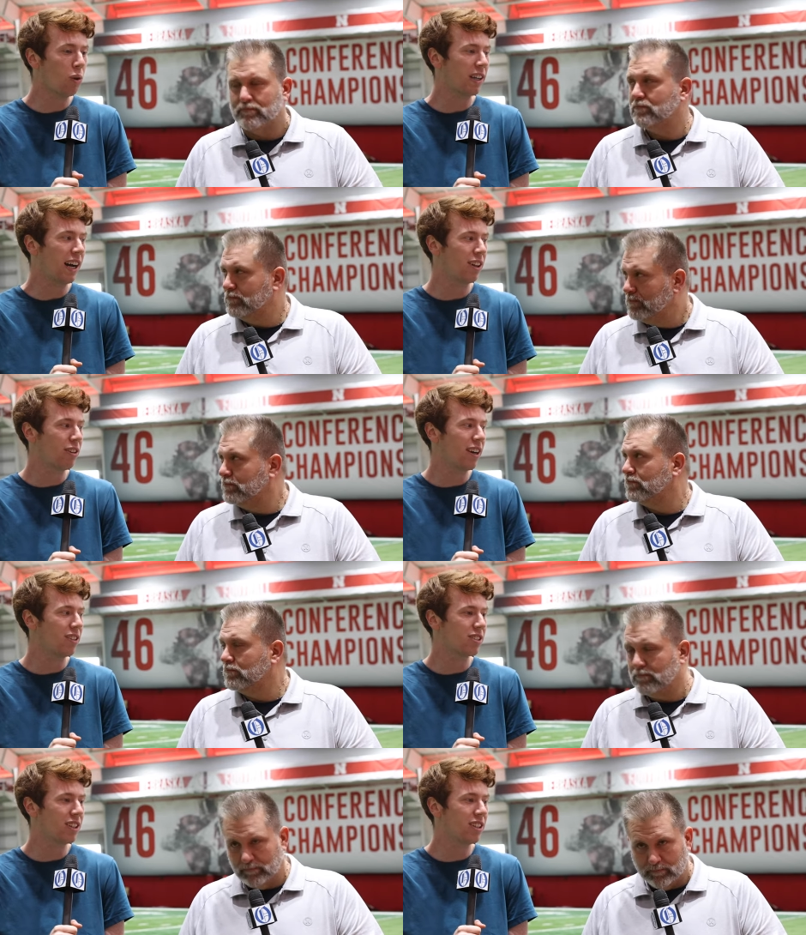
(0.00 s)
Speaker 1: what
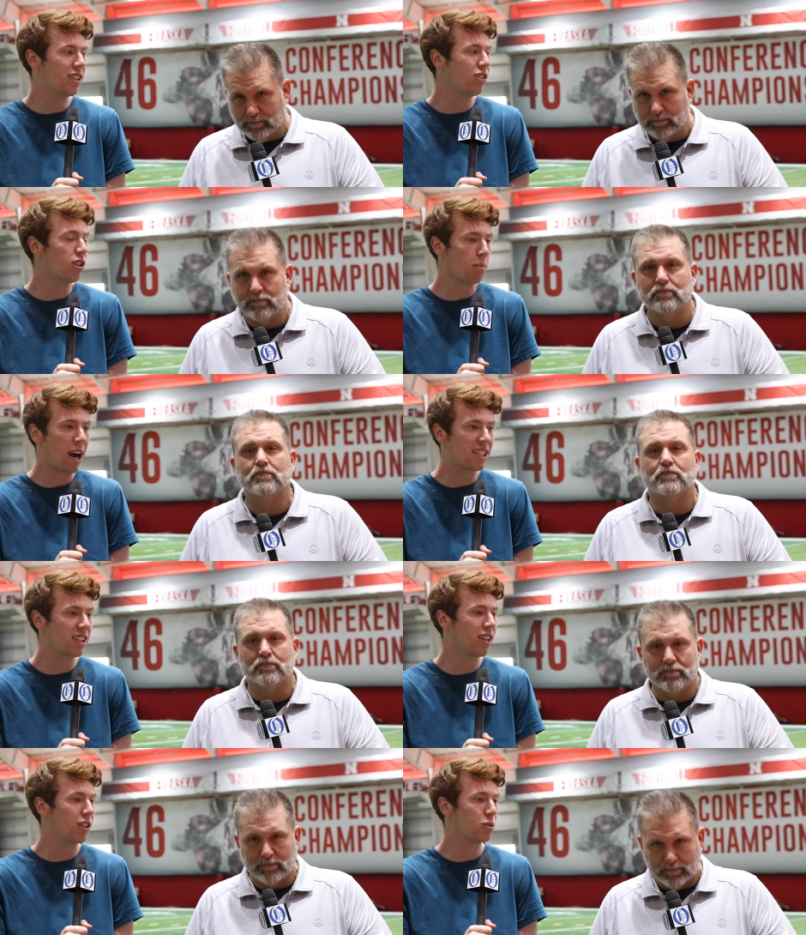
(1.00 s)
Colorado's going to do. Nebraska
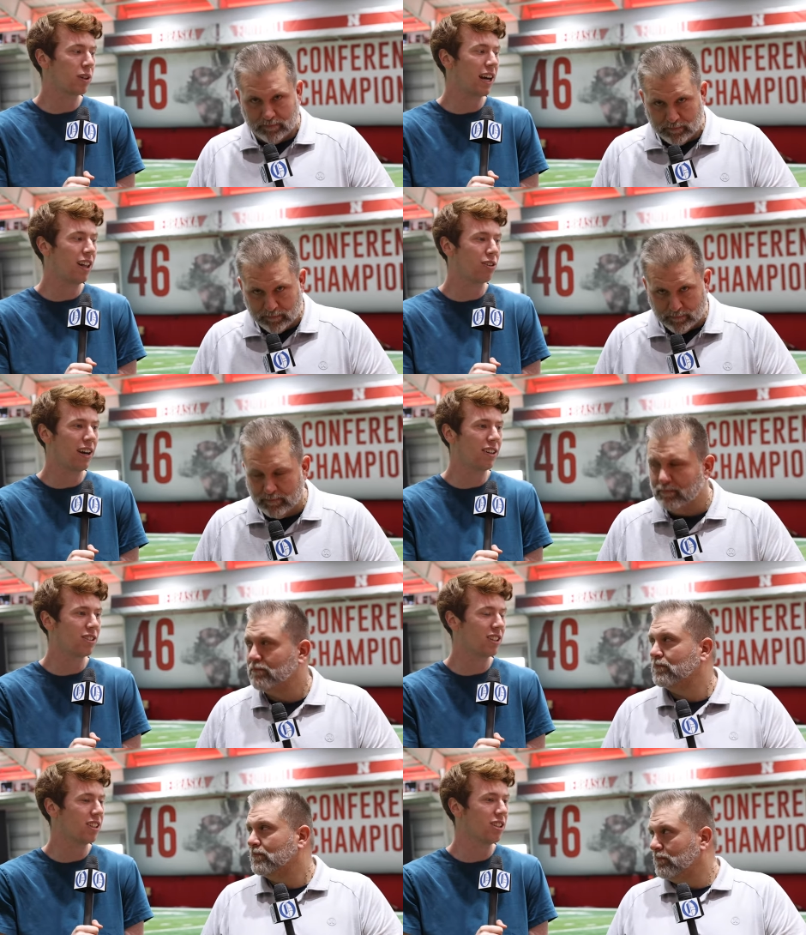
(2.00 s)
knows what Colorado's
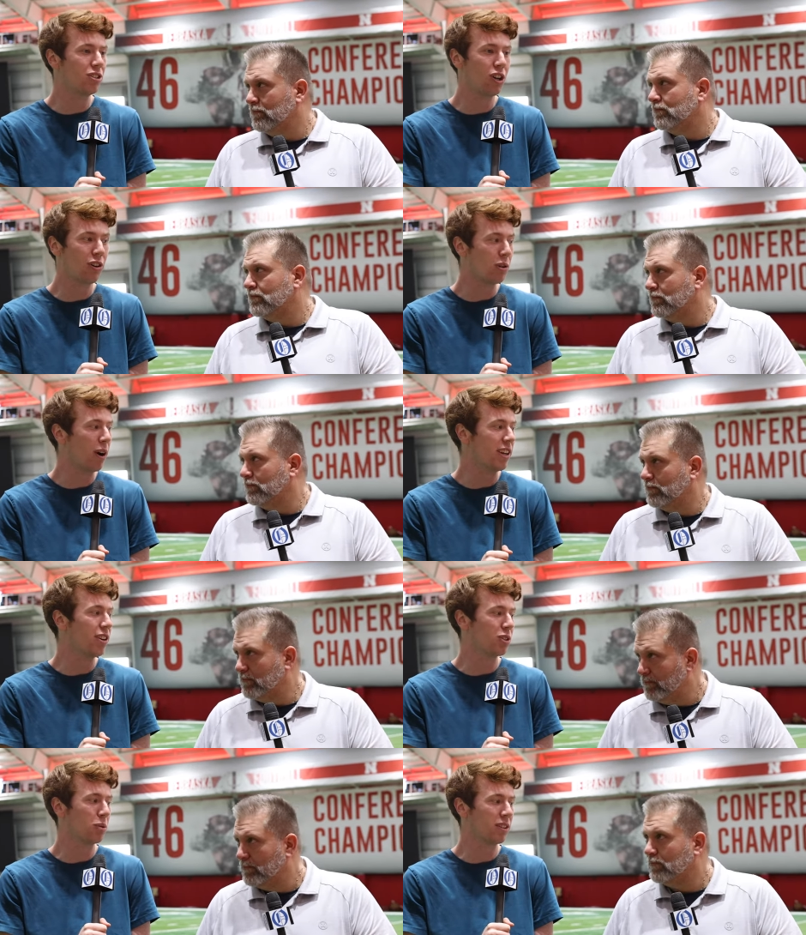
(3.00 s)
going to do. Tony White
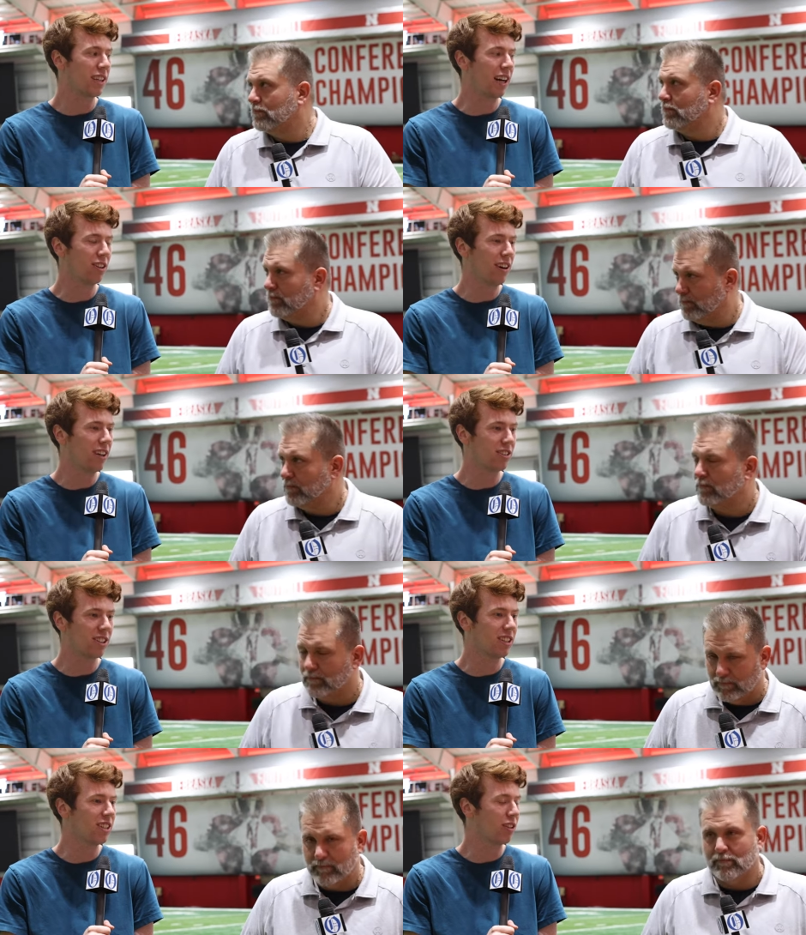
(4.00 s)
knows what Colorado's
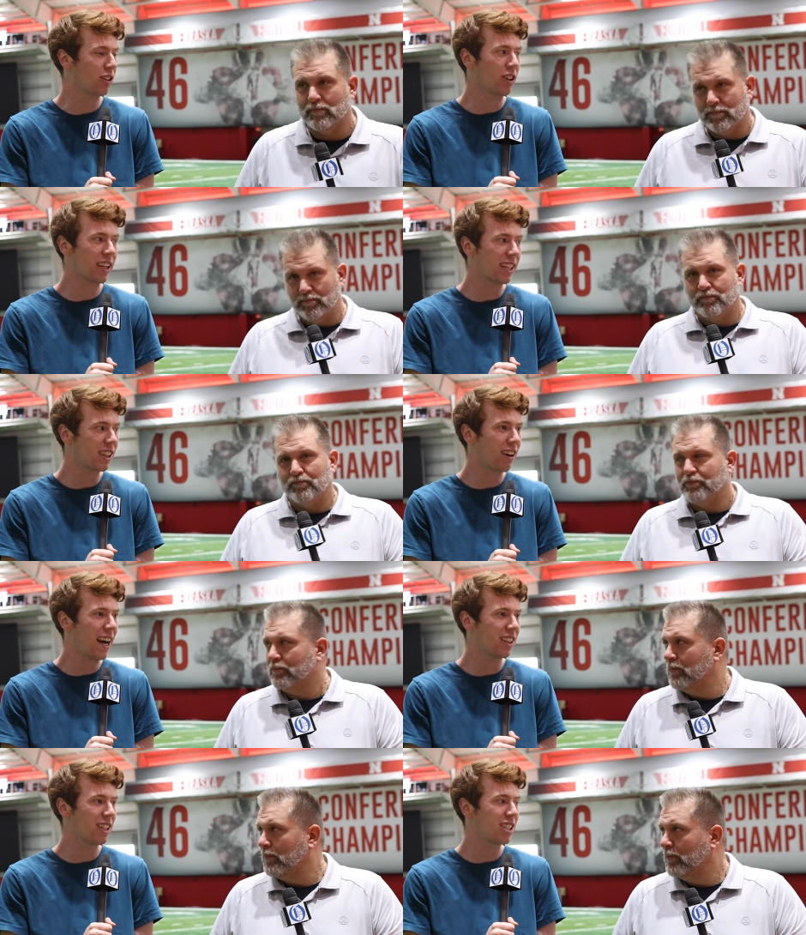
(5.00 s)
going to do. They're going to get their
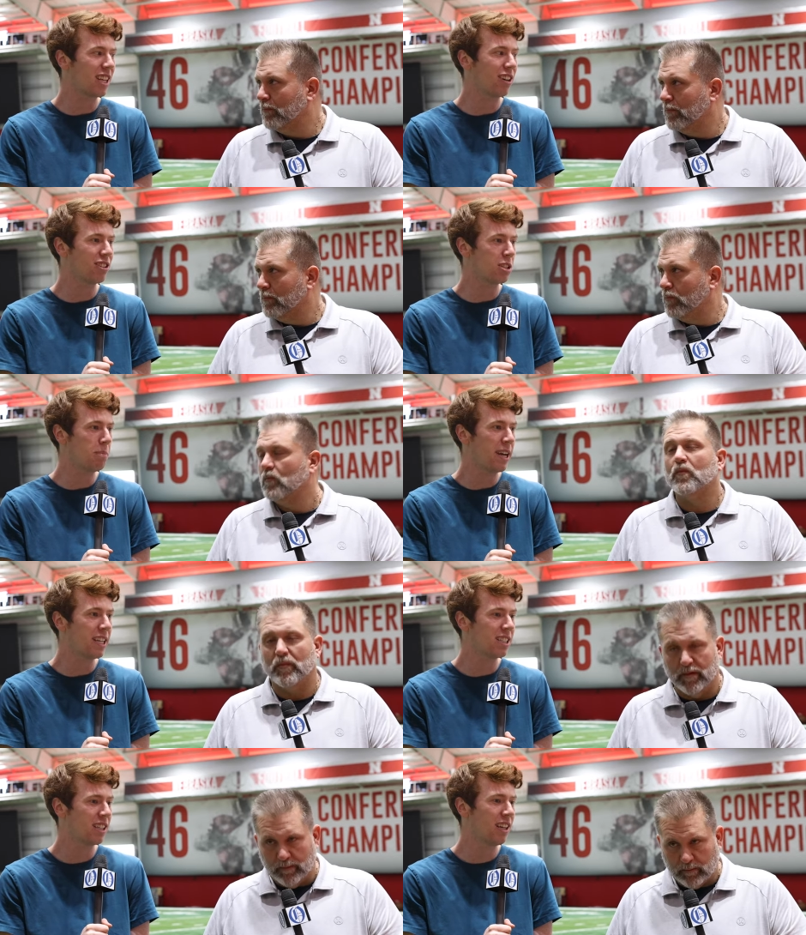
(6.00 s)
athletes out in
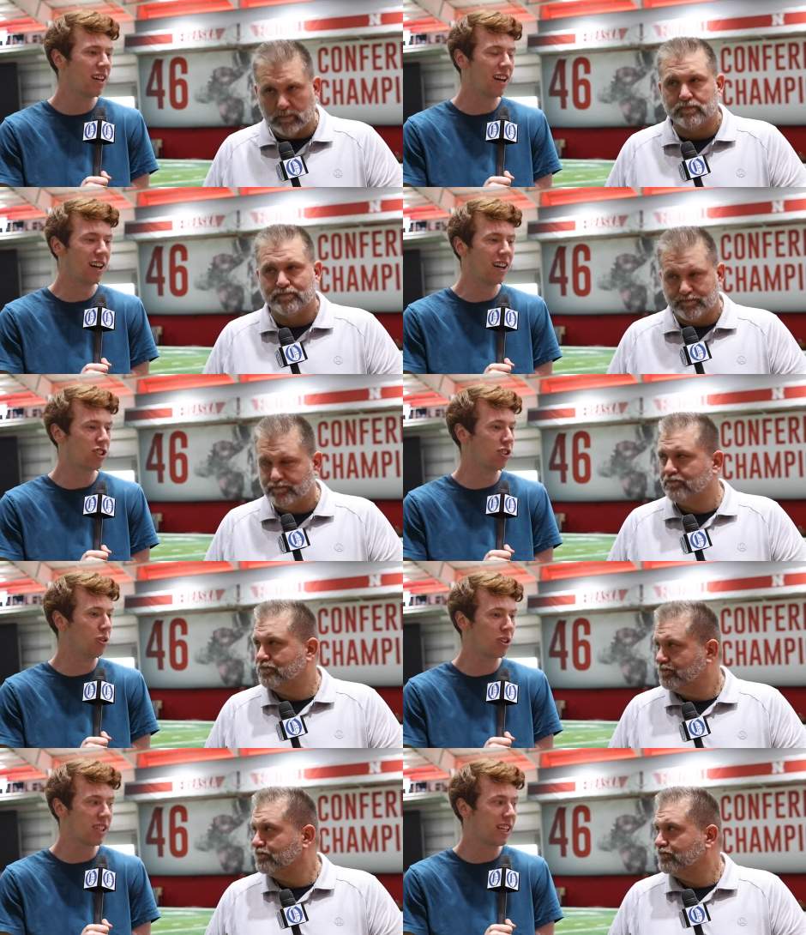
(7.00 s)
space. Uh,
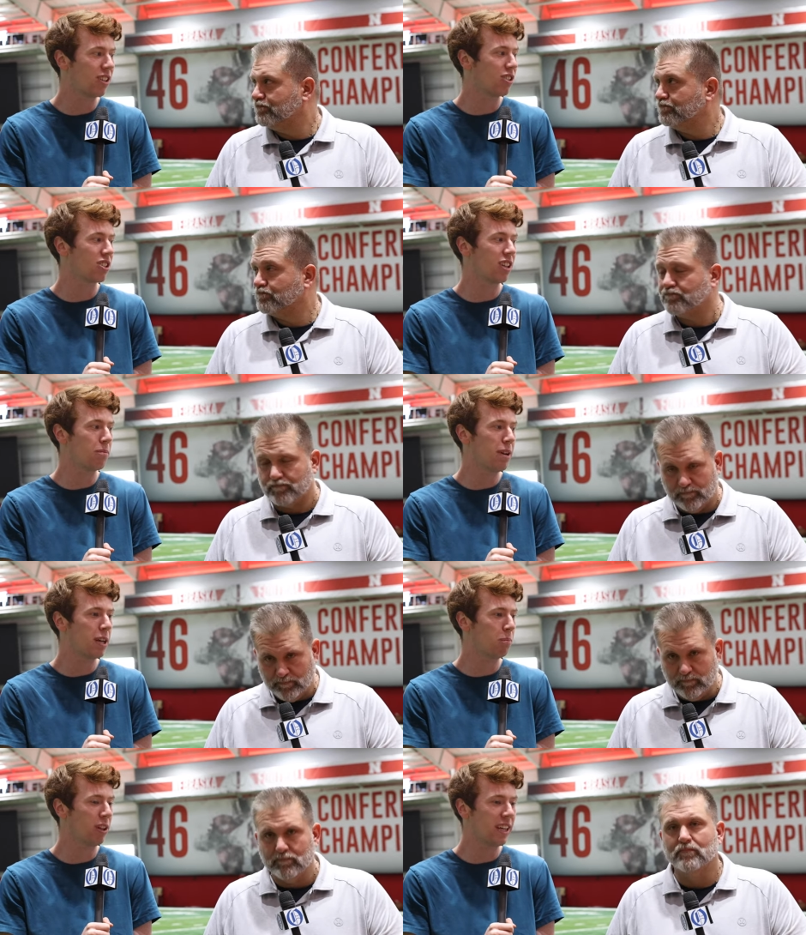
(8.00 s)
Shedeur Sanders is going to make
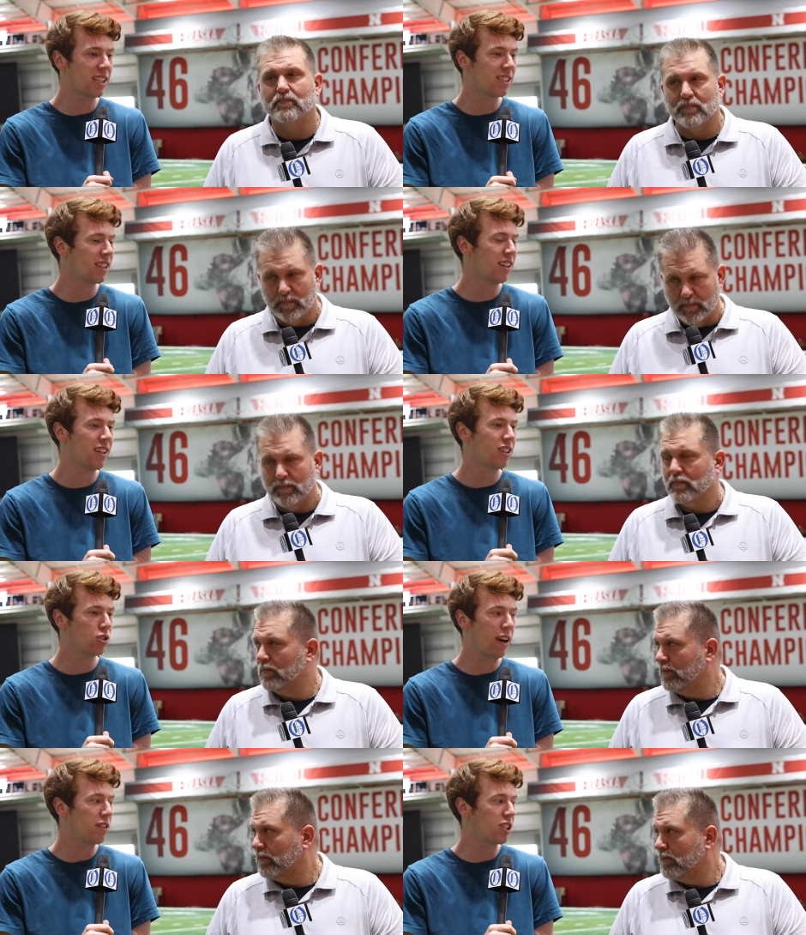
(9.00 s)
plays.
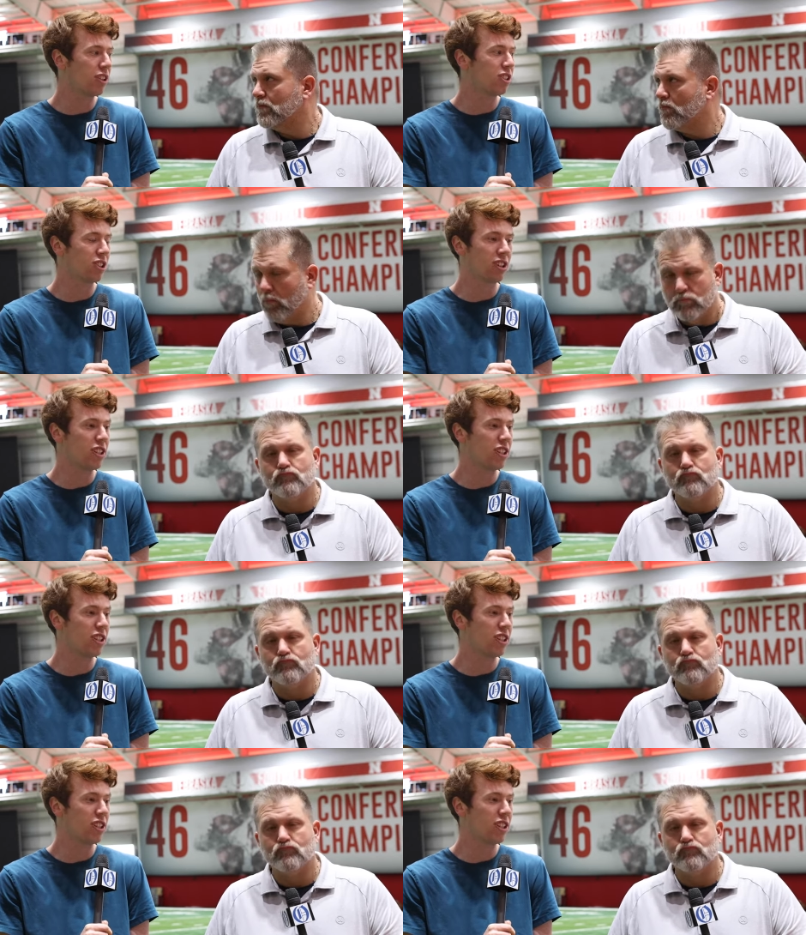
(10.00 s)
Travis Hunter